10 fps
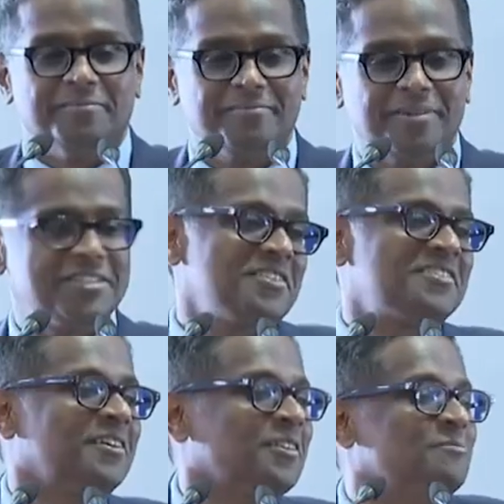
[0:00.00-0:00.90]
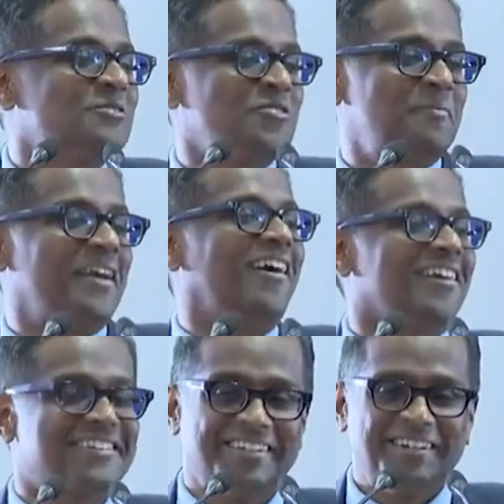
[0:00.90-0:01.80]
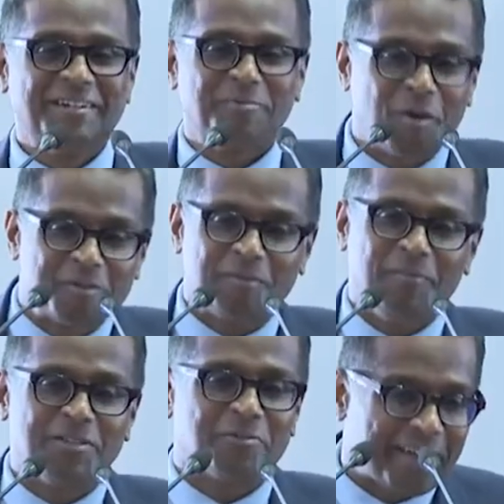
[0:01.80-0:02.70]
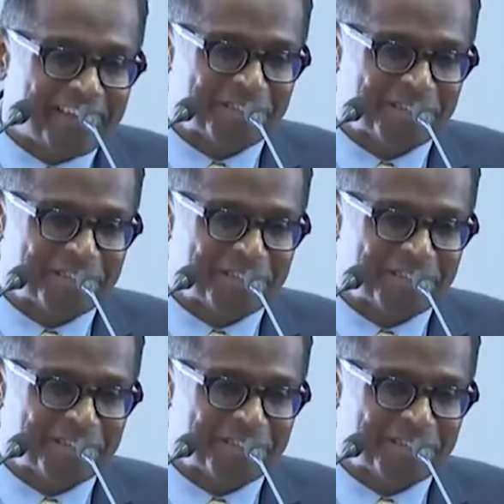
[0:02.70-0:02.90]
but just the rhythms of my heart prompted me to write this